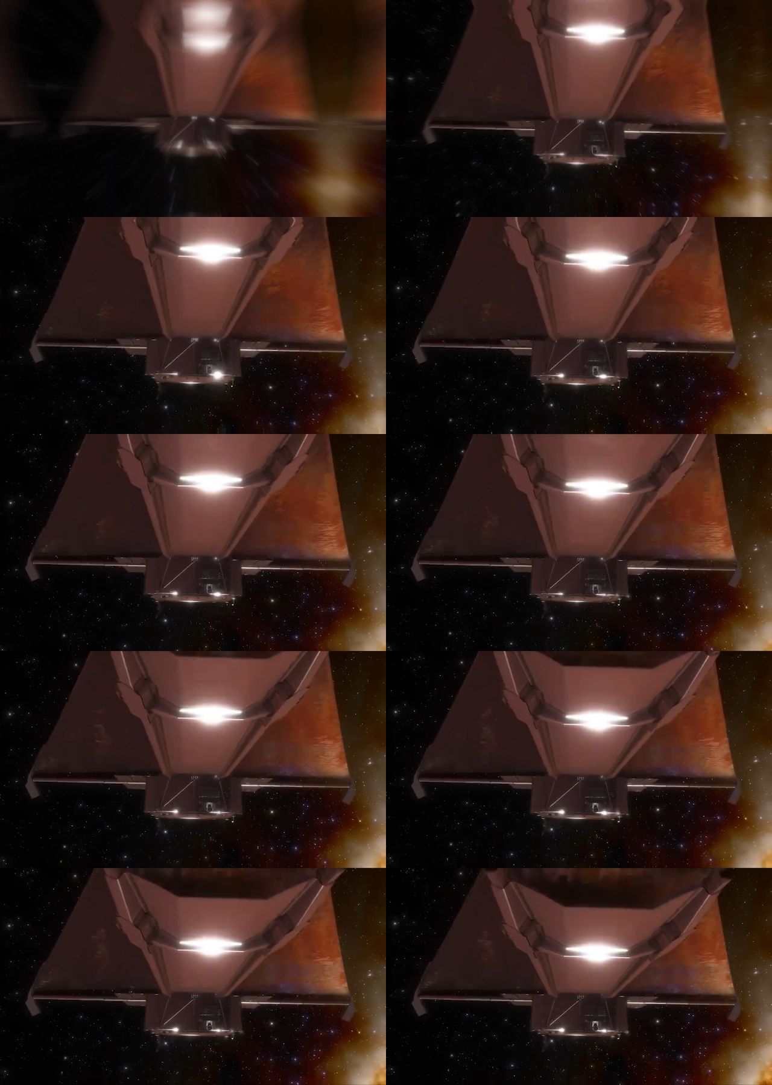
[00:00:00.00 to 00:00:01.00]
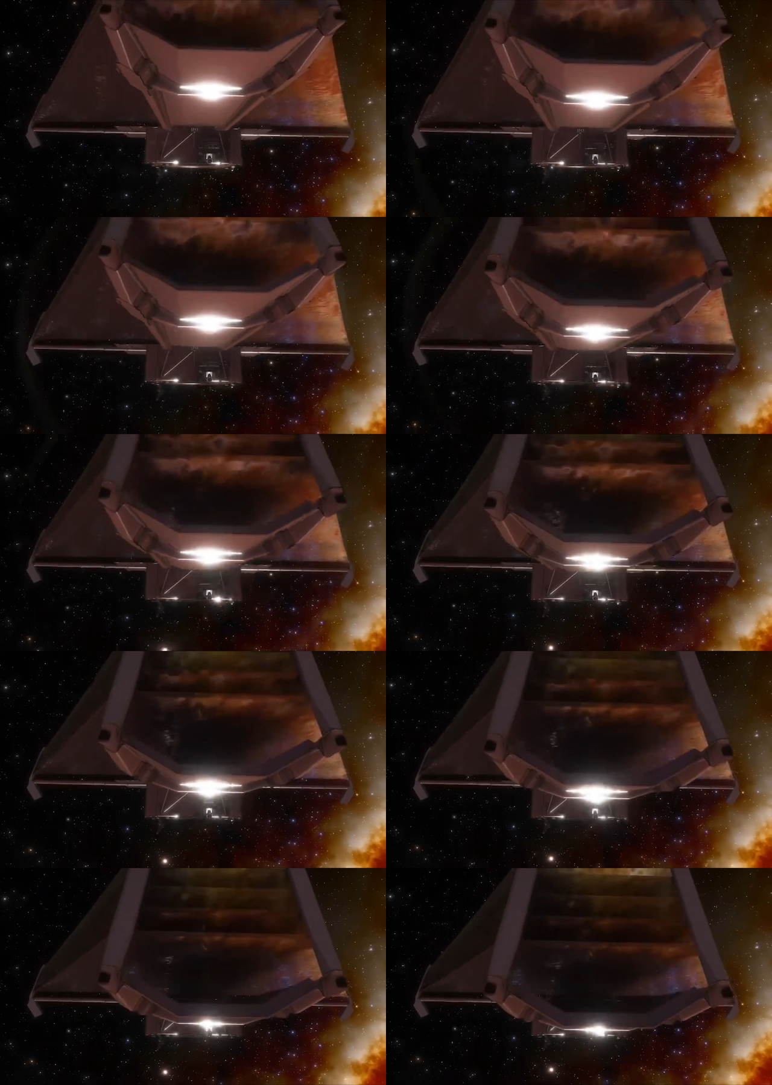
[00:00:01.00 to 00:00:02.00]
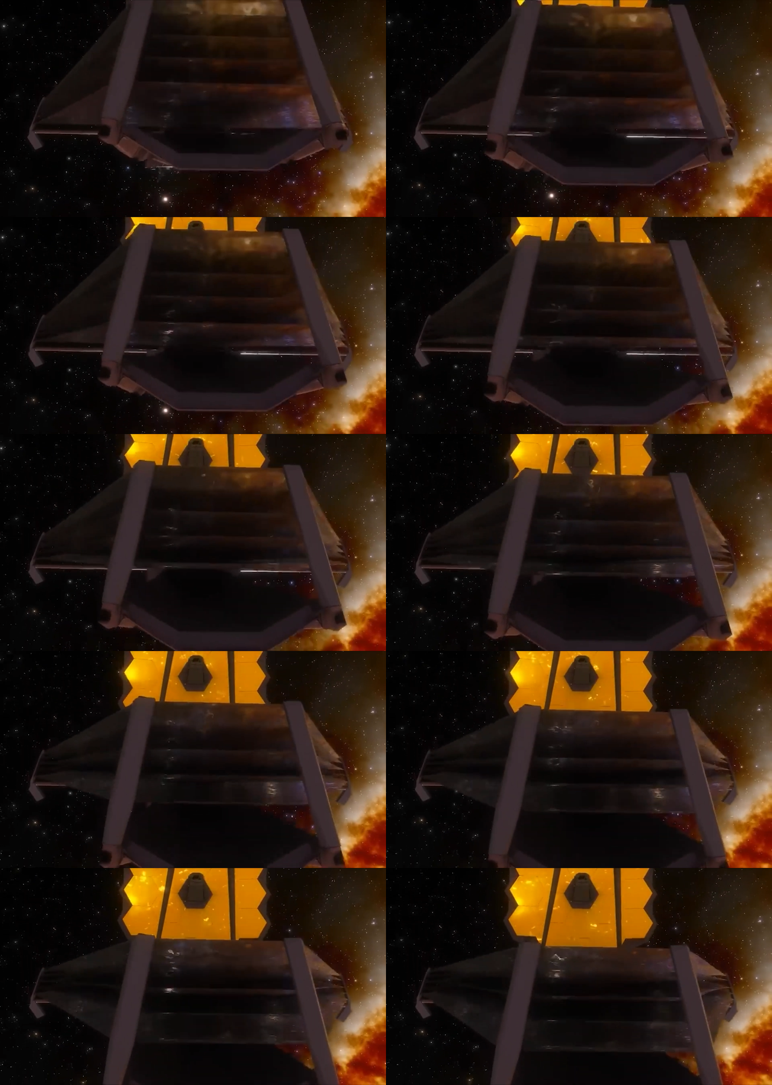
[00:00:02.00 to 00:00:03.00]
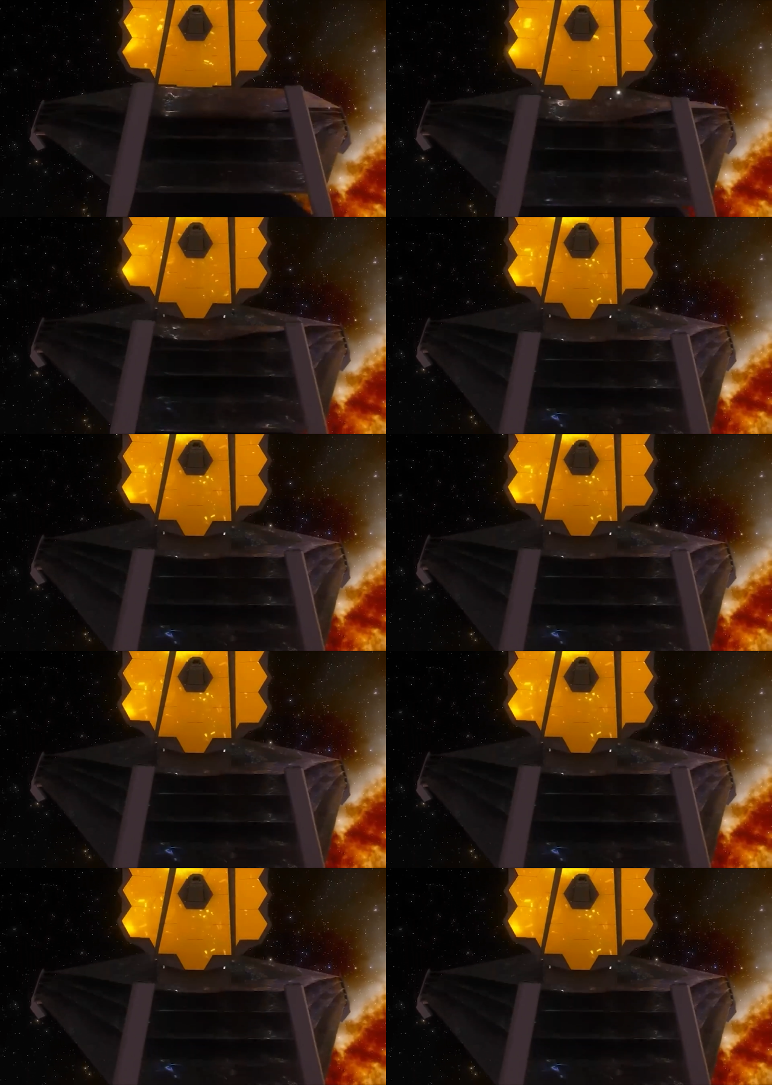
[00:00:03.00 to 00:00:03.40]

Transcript: Nobody's mouth can be seen.